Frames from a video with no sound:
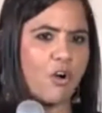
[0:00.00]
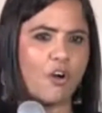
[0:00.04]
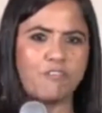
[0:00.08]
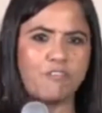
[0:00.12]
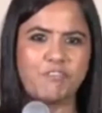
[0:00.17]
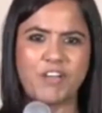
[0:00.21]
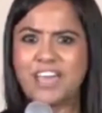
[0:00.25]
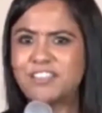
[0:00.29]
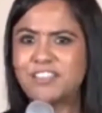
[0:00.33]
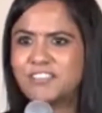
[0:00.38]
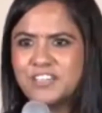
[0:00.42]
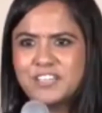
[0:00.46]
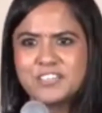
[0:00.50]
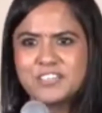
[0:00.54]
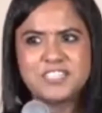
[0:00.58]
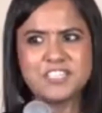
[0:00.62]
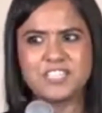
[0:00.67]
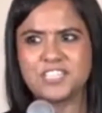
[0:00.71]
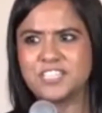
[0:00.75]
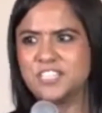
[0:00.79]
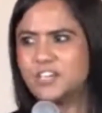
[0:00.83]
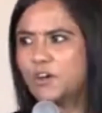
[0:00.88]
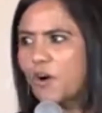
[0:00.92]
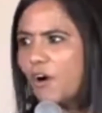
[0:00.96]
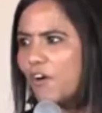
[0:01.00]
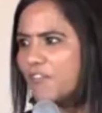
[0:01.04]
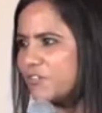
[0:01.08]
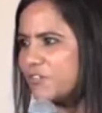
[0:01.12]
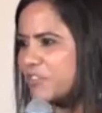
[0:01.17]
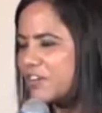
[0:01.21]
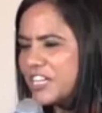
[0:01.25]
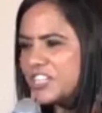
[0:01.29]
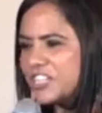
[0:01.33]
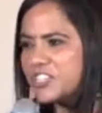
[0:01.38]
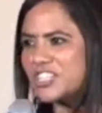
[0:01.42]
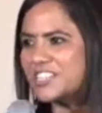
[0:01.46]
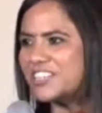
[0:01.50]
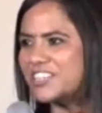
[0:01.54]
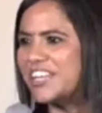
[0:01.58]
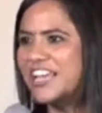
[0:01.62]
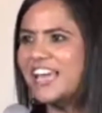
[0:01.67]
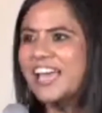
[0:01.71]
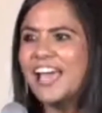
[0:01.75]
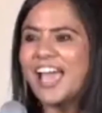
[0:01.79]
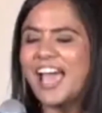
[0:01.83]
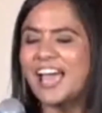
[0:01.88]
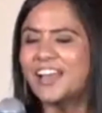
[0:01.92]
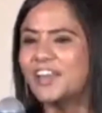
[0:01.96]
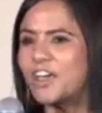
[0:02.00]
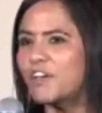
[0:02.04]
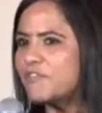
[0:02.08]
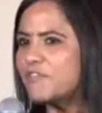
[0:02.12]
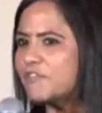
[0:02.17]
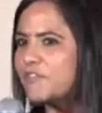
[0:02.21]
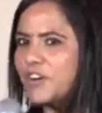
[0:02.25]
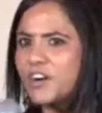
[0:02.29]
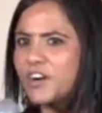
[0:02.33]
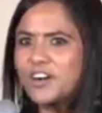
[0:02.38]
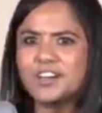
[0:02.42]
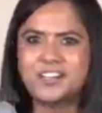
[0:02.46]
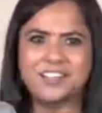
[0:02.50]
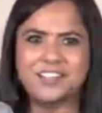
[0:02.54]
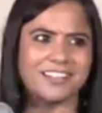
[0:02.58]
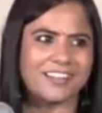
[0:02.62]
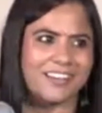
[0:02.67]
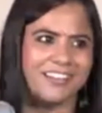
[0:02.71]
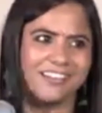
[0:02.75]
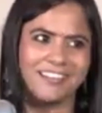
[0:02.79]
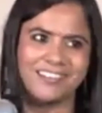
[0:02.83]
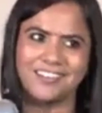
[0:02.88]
of ethnicity, of region, and have worked,